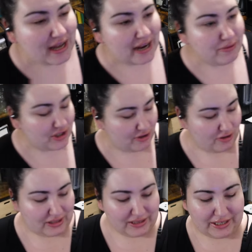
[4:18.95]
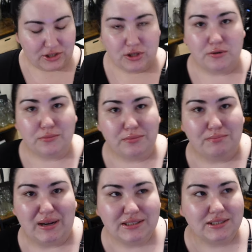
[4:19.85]
I was currently like 2
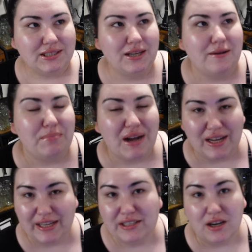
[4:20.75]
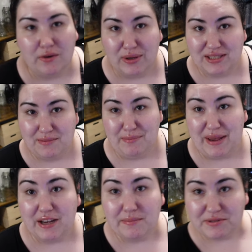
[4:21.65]
months behind on what's up in
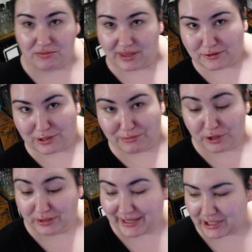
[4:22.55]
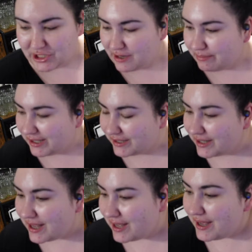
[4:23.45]
makeup, so that's what I'm currently catching up on.
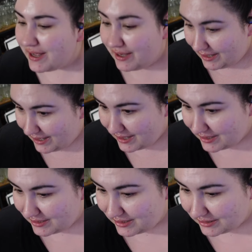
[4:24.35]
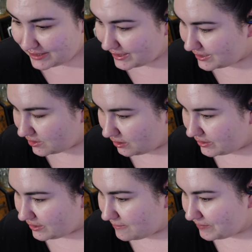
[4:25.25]
And let's get
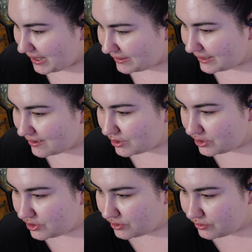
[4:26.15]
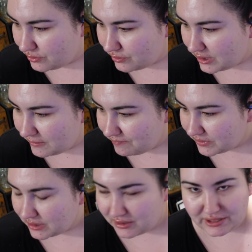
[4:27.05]
started. I think I want to do
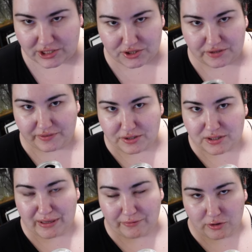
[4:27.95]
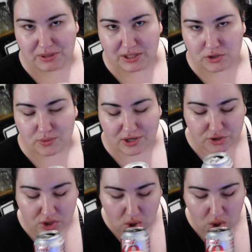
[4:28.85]
the dishes first to make room in the dishwasher.